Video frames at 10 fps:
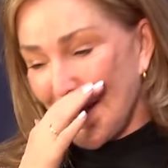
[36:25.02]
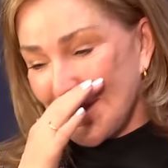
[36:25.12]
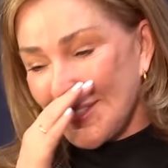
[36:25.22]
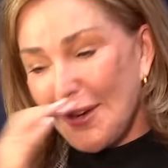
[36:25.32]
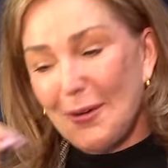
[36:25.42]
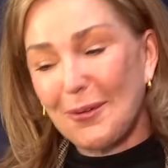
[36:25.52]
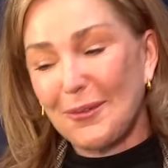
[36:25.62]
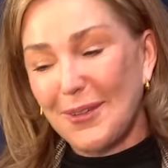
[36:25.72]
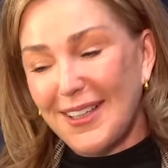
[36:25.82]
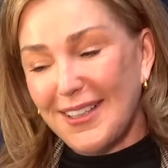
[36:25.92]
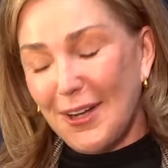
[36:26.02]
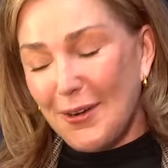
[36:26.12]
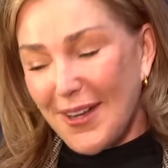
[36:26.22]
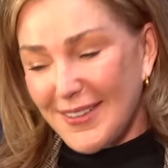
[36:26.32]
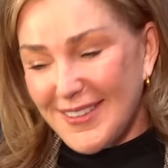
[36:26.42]
so we go
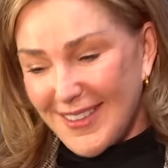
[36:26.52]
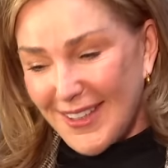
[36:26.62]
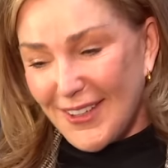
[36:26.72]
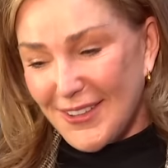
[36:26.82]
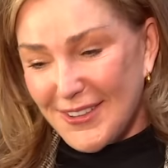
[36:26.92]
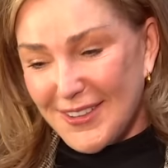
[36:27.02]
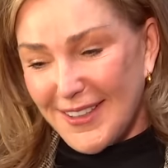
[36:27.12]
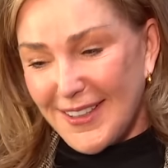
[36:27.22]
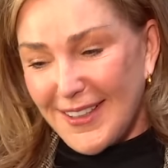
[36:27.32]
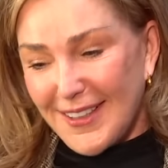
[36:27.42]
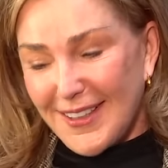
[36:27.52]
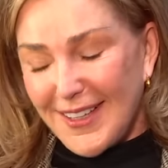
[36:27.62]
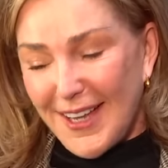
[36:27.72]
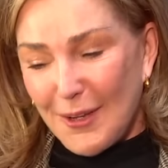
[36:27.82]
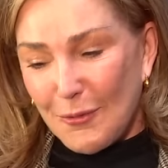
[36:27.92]
downstairs
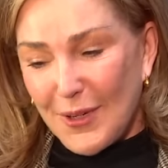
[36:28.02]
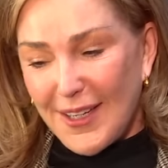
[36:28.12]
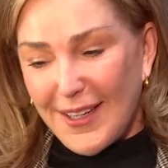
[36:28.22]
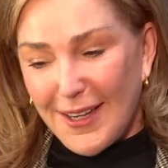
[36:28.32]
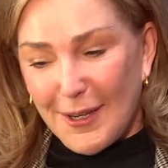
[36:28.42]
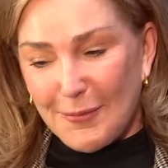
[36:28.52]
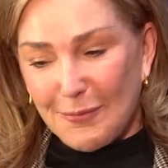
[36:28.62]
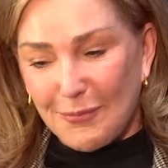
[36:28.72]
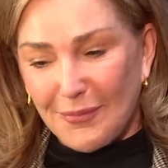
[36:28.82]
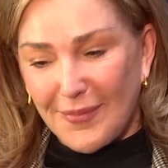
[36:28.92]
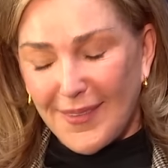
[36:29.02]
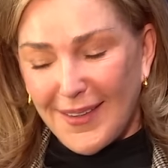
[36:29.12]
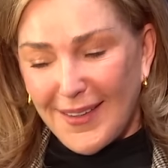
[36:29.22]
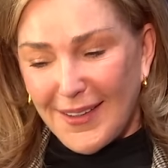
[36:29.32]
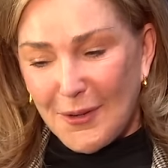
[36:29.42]
and we um,
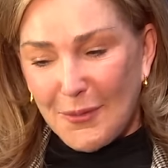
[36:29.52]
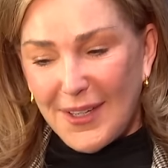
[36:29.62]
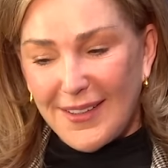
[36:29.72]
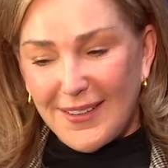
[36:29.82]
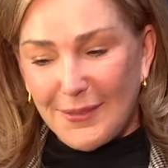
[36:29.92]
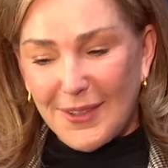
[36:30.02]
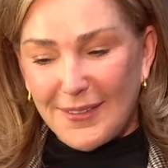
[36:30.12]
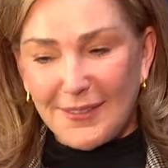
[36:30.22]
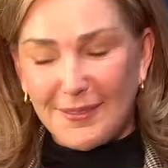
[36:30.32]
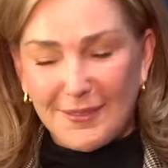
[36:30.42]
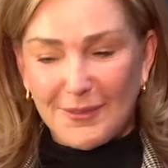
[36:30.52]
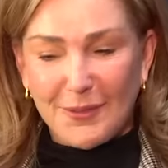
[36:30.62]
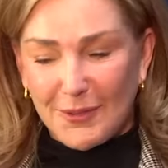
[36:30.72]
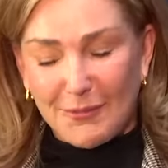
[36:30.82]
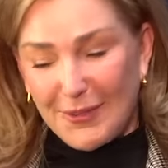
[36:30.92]
we we
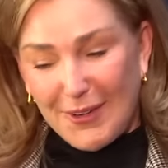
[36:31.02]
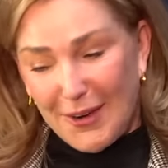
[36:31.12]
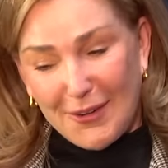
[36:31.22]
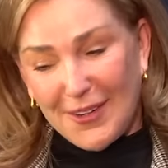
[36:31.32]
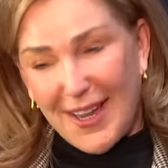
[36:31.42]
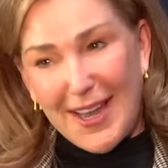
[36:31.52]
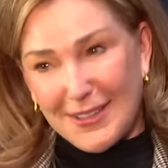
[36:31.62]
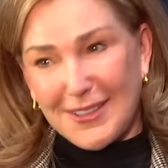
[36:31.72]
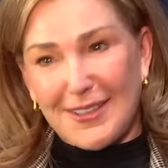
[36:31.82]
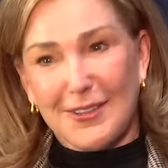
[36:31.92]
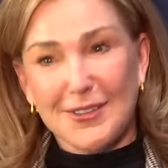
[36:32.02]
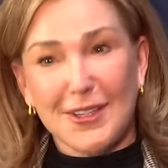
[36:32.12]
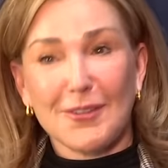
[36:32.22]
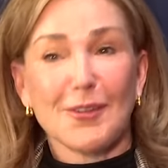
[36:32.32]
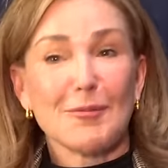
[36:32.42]
we have got our cash in there,
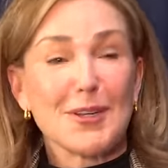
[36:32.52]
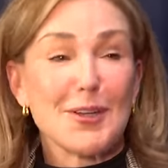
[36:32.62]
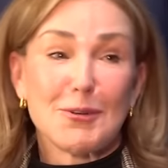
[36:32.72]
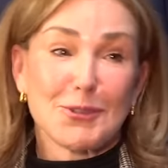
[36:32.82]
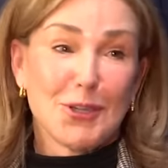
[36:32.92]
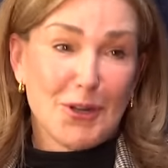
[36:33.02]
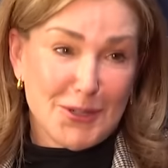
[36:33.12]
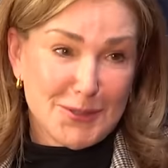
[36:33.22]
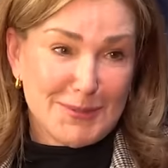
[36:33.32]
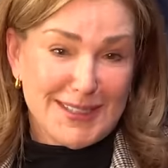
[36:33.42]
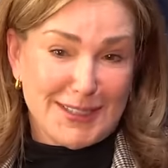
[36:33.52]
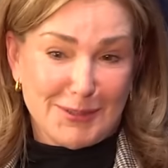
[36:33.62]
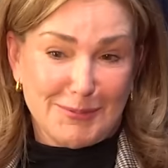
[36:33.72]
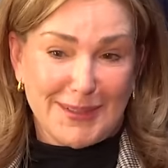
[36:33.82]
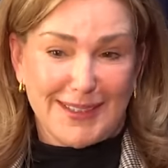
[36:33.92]
so there'll be no charge, Miss
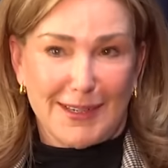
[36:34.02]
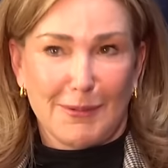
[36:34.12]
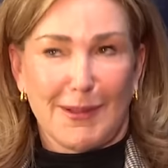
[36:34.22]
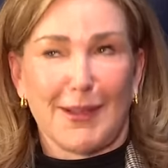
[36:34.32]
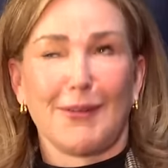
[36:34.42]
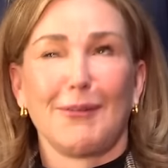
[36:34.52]
Gilpin. And I'm like,